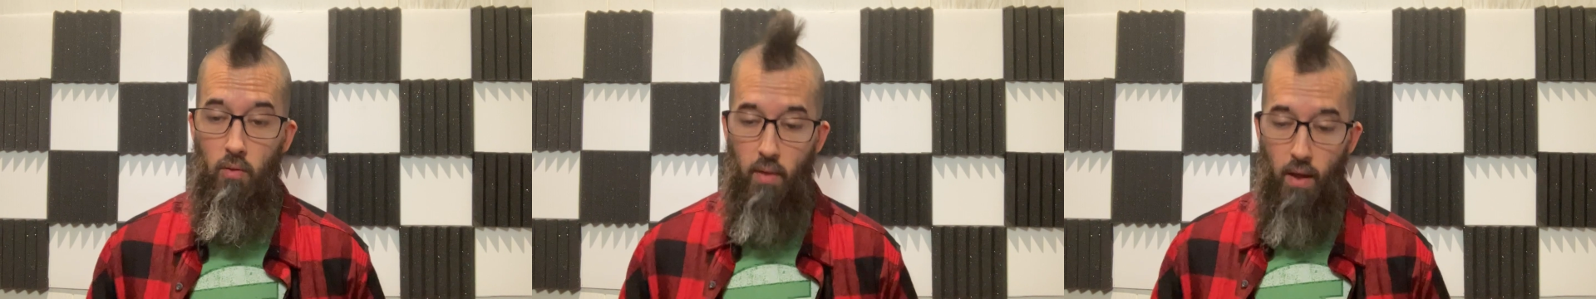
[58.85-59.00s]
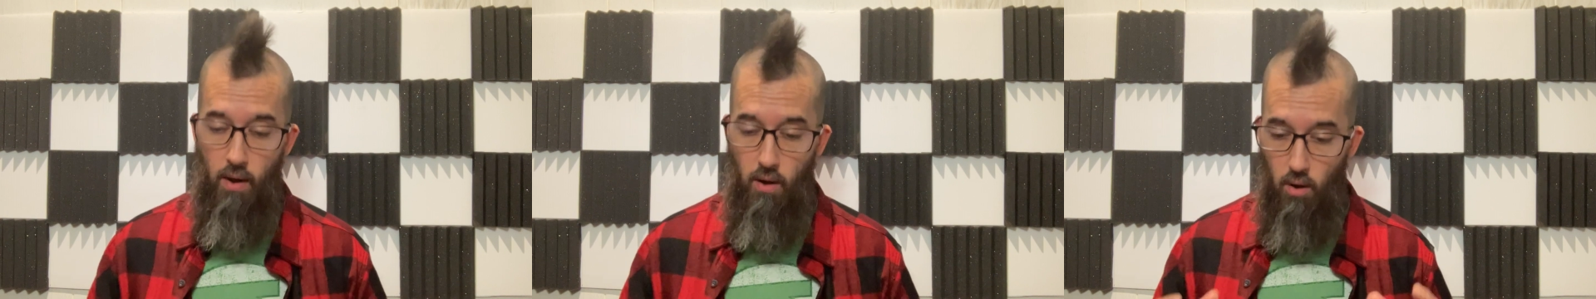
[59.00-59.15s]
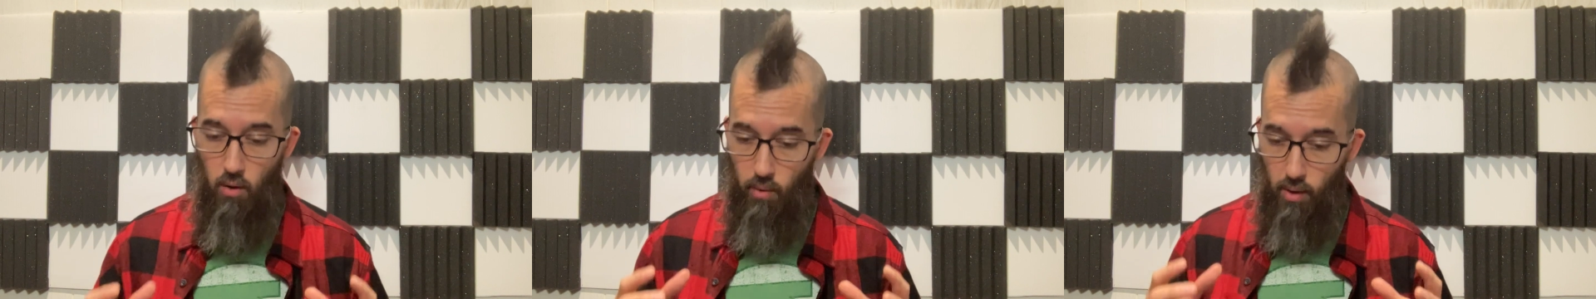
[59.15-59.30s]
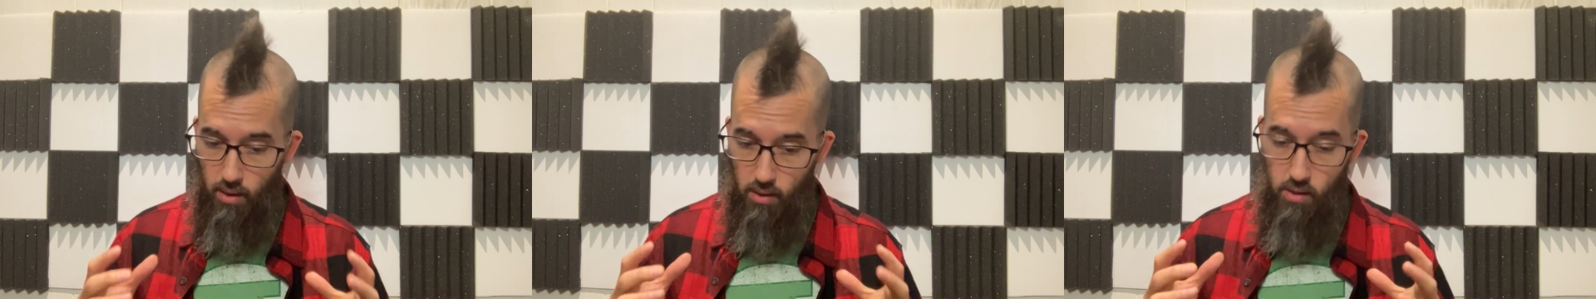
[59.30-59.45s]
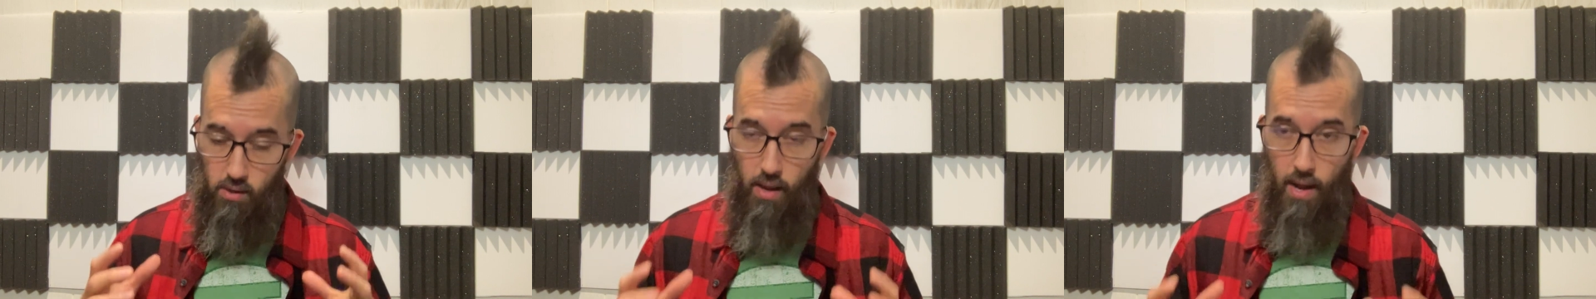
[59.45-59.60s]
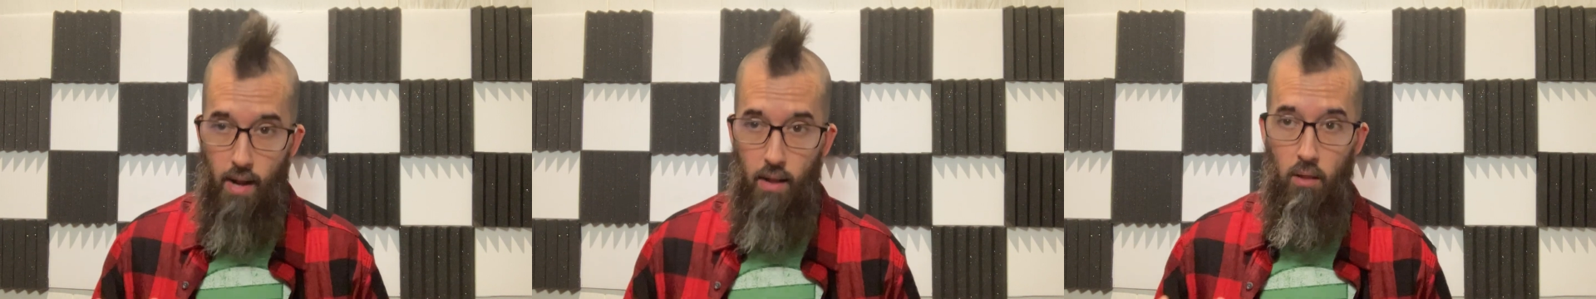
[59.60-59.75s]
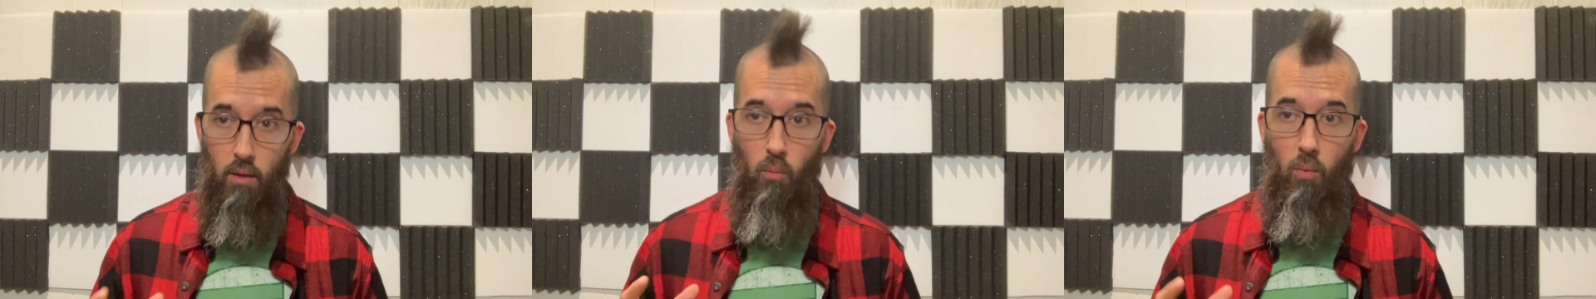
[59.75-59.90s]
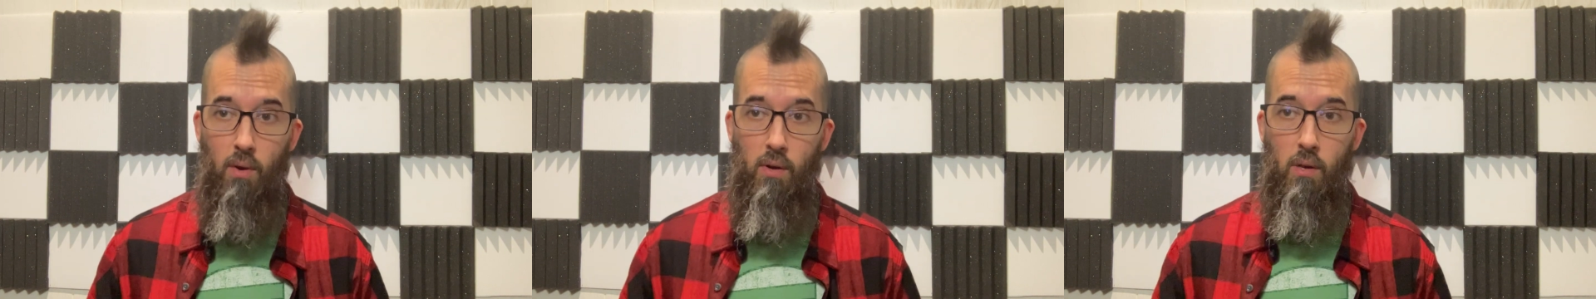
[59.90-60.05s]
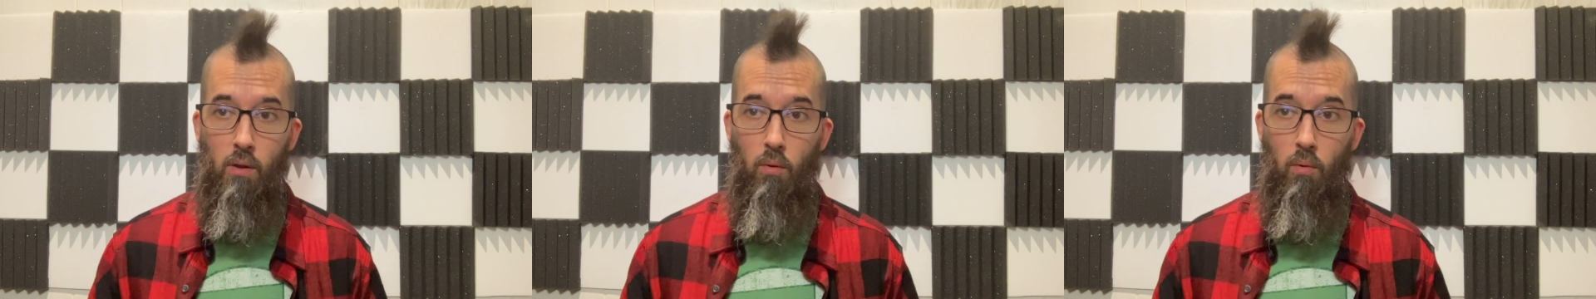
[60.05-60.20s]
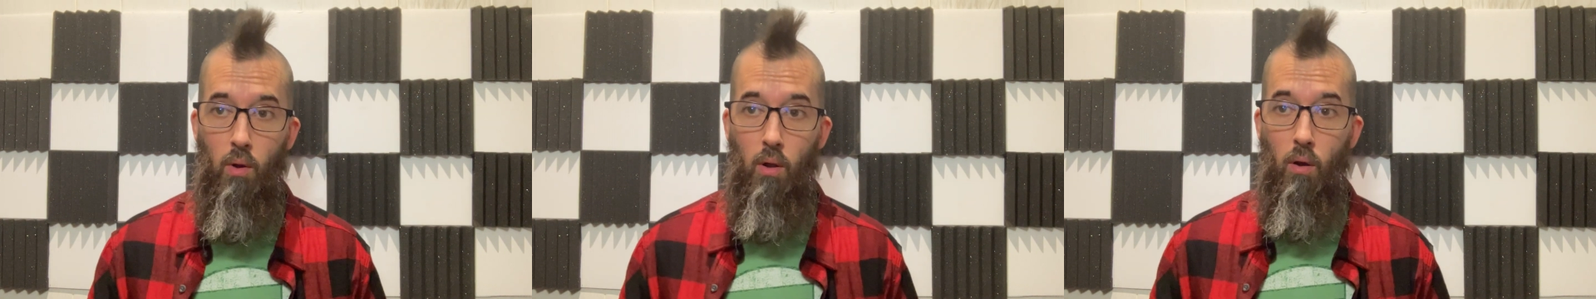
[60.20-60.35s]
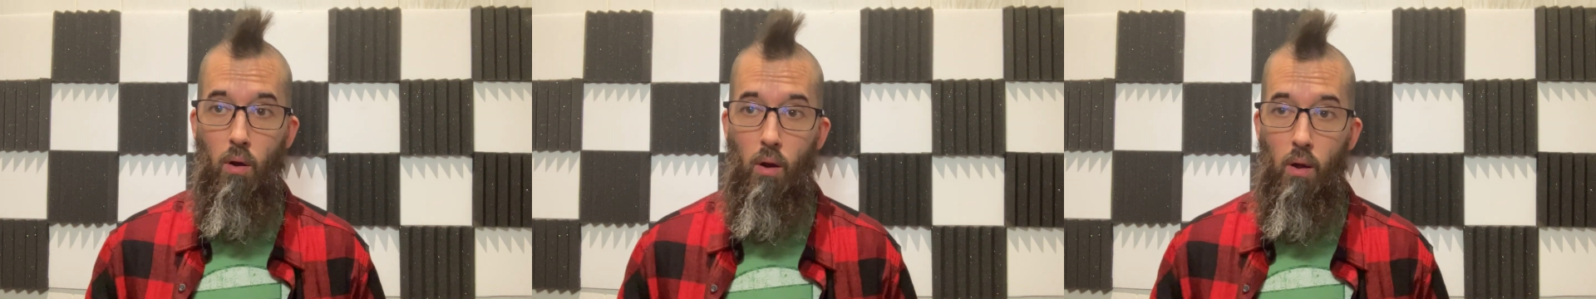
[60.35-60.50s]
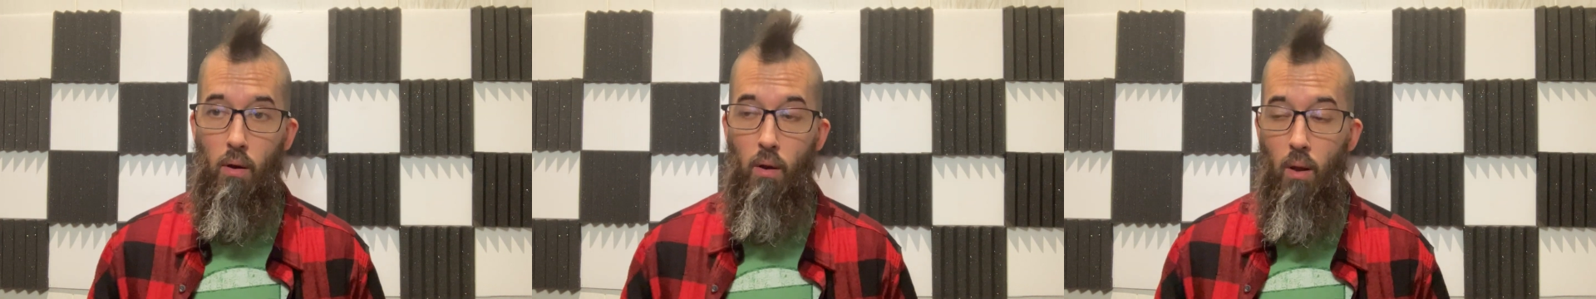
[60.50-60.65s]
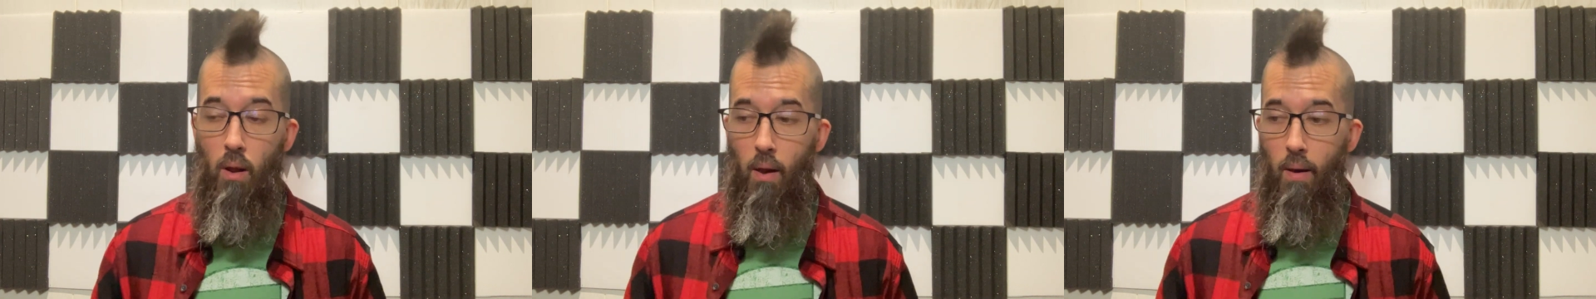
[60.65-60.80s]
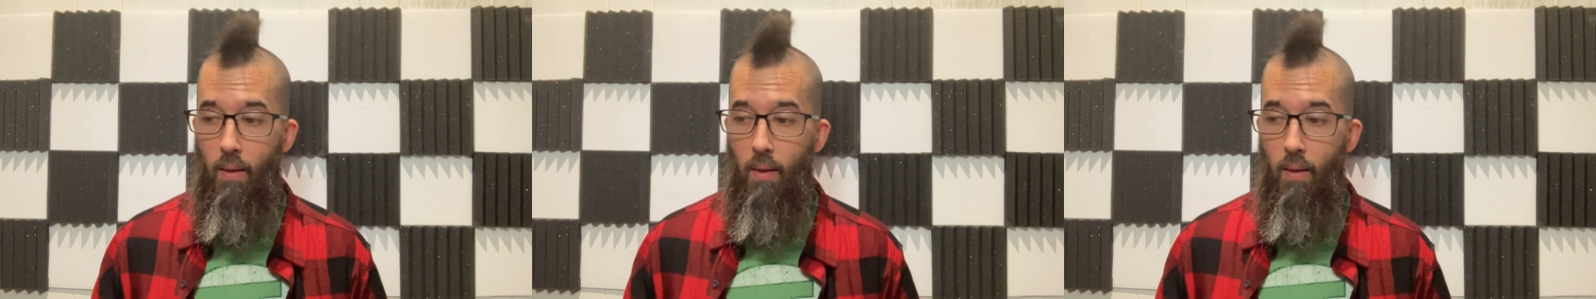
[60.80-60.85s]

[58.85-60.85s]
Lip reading: They know exactly what's going on.